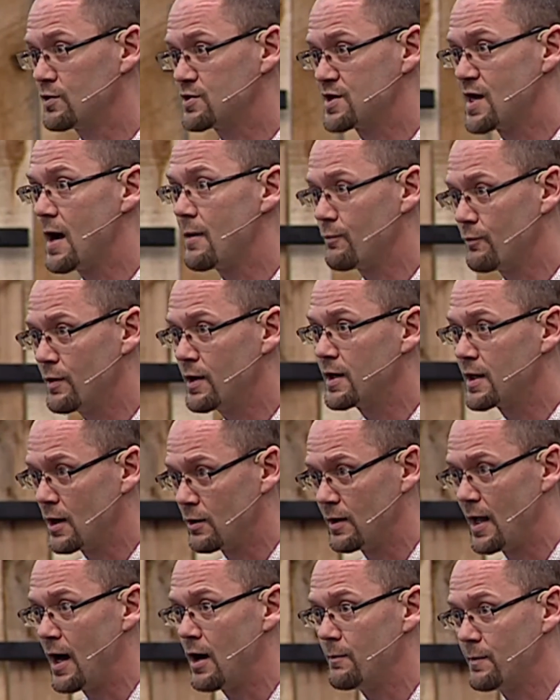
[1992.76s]
stop reading out
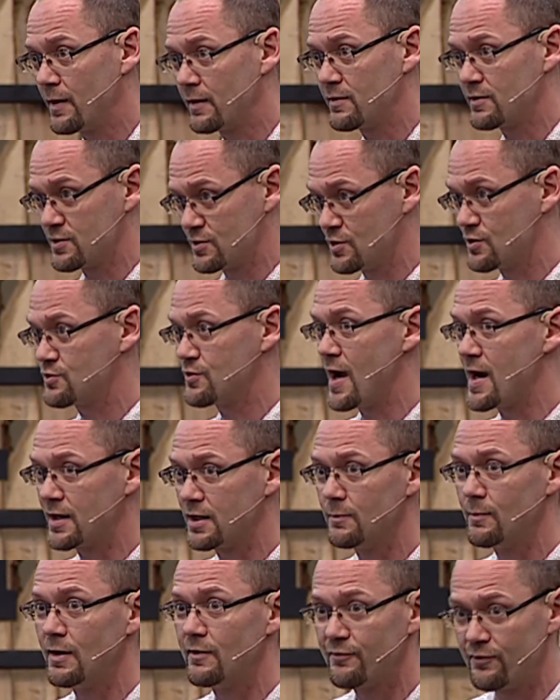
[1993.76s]
loud because it's
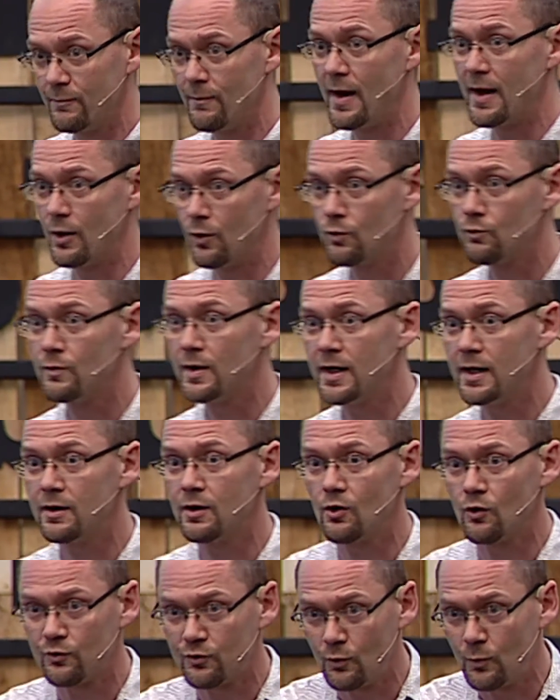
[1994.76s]
distracting me from my own reading, you
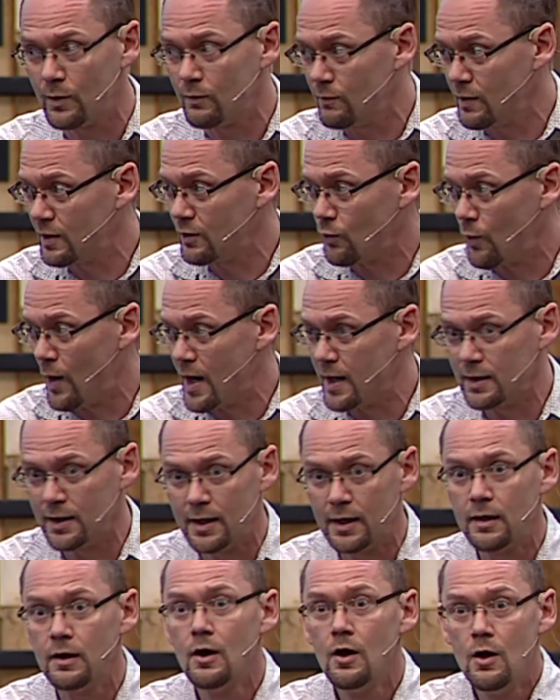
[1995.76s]
know, so we read
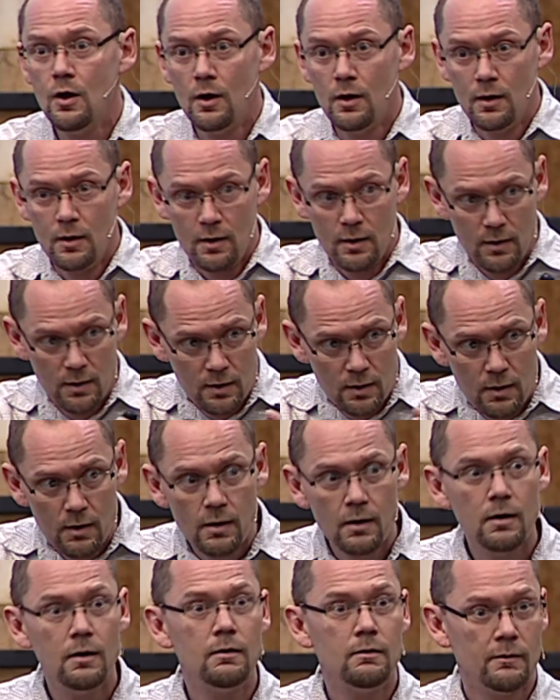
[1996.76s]
quietly.
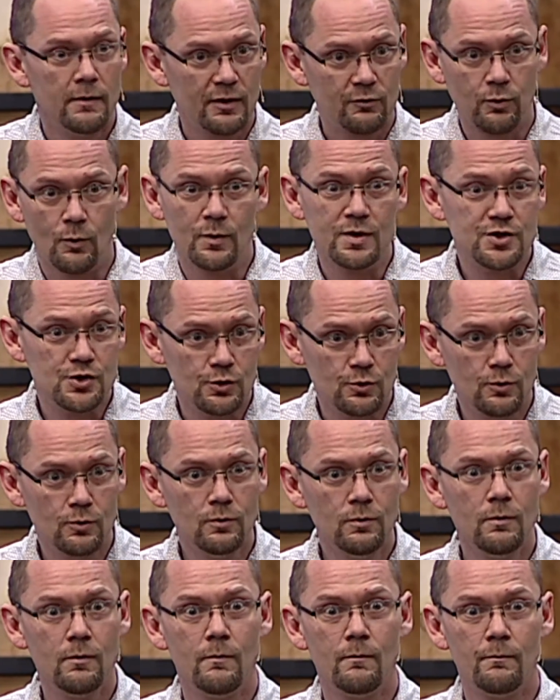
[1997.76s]
That's what we
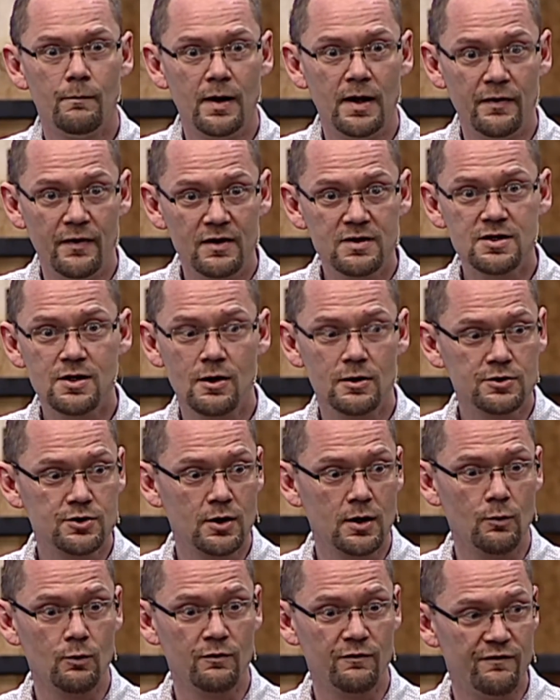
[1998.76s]
do. But in this culture,
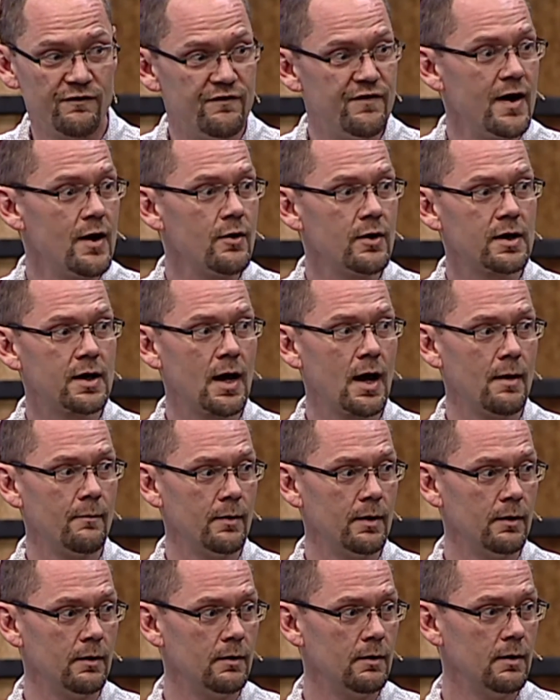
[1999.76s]
it was very
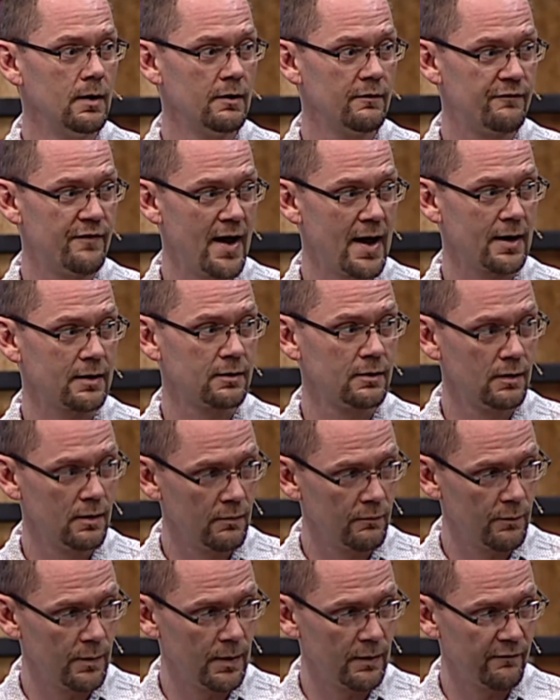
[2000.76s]
common. In fact, it
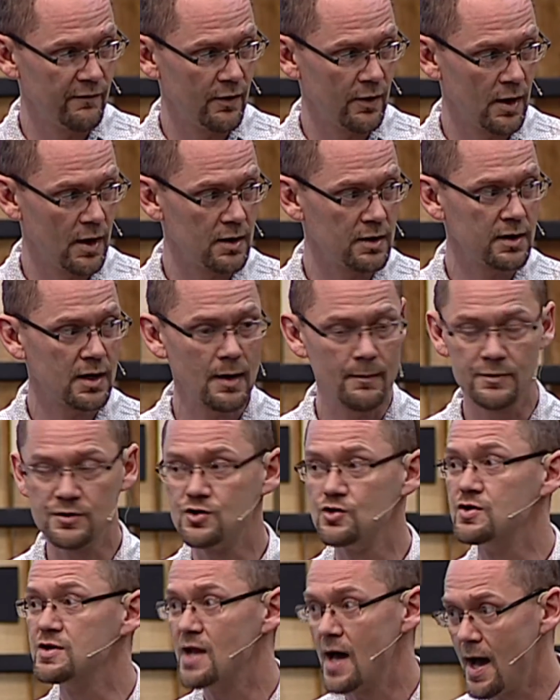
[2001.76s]
would be very uncommon
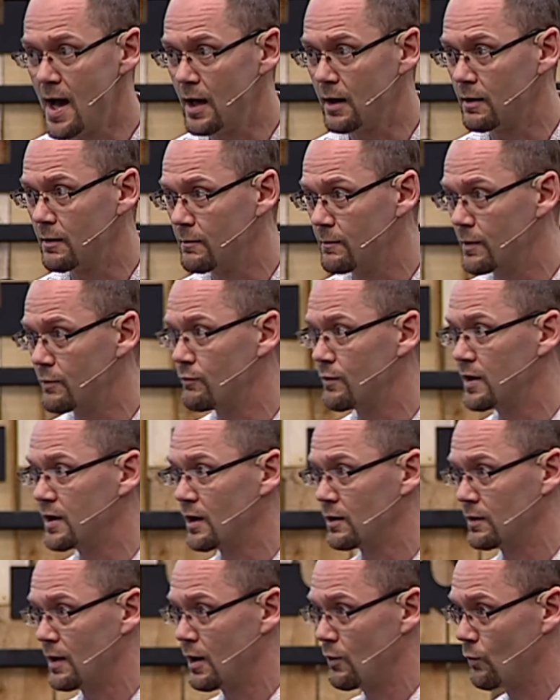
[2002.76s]
to not be reading
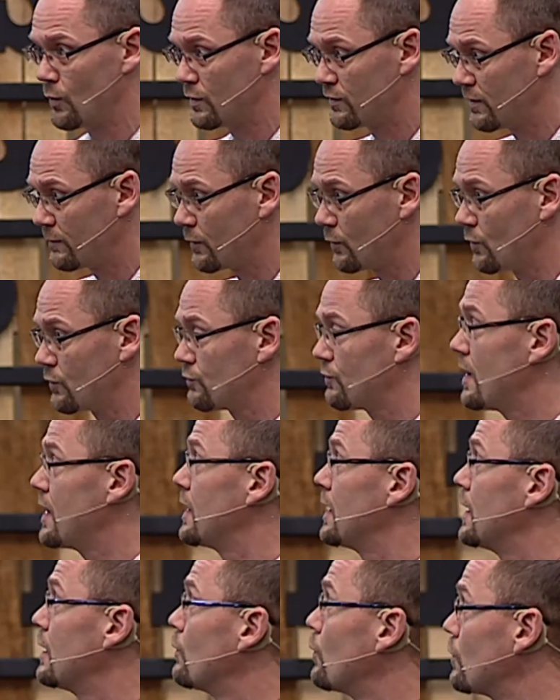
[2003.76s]
out loud. When something was read,
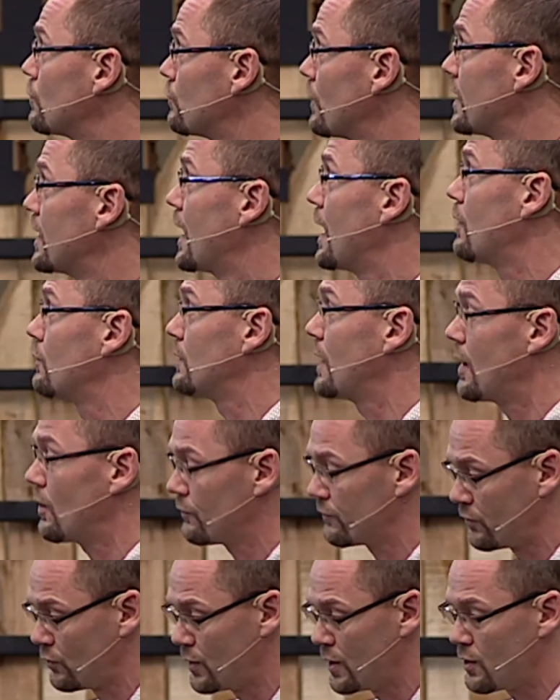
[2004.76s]
it was read out loud. And
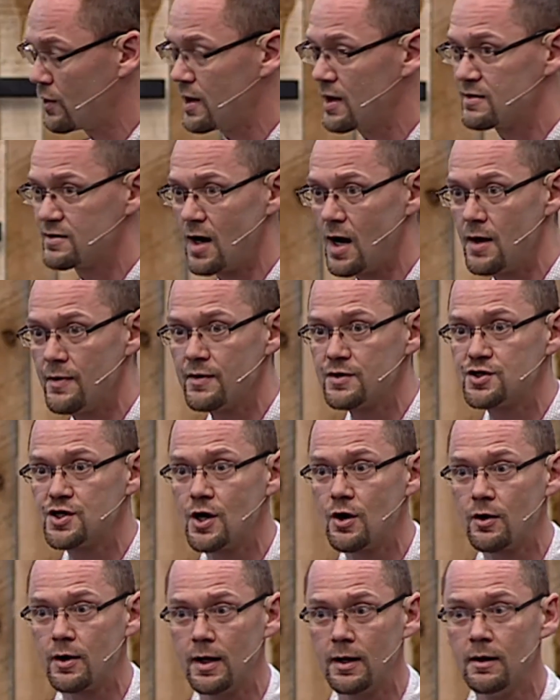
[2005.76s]
so here he is on the
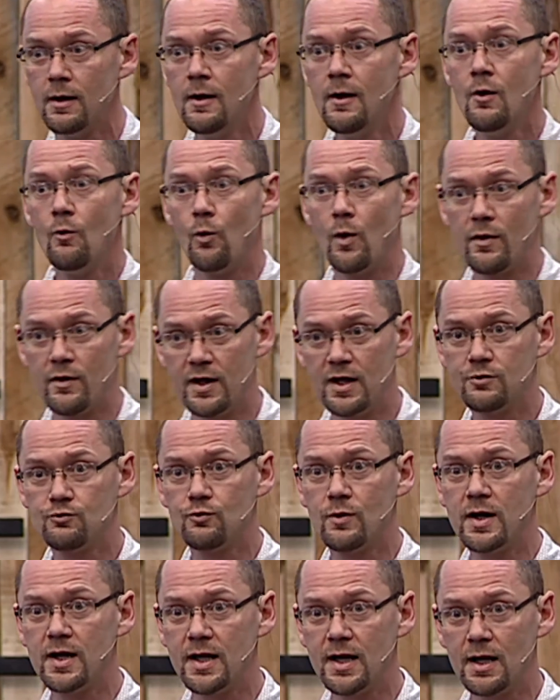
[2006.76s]
chariot, whether he's
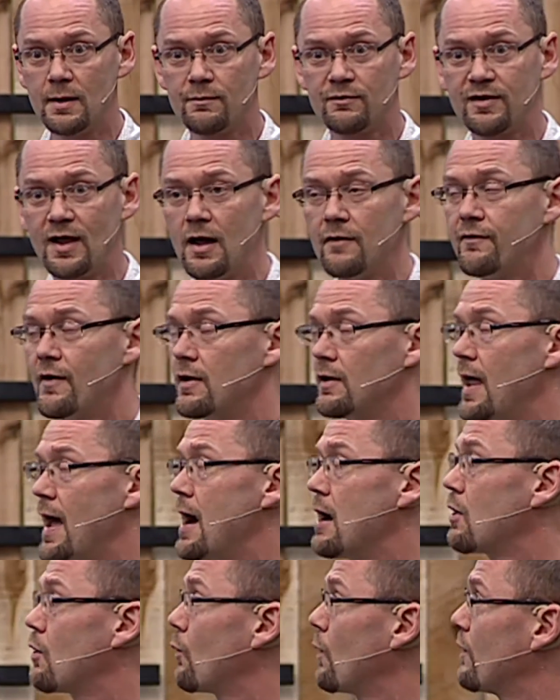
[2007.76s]
reading it himself out
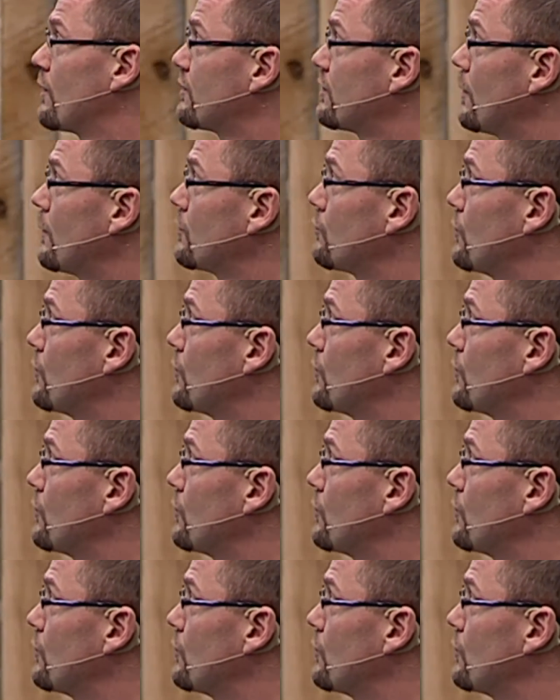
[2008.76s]
loud or whether someone's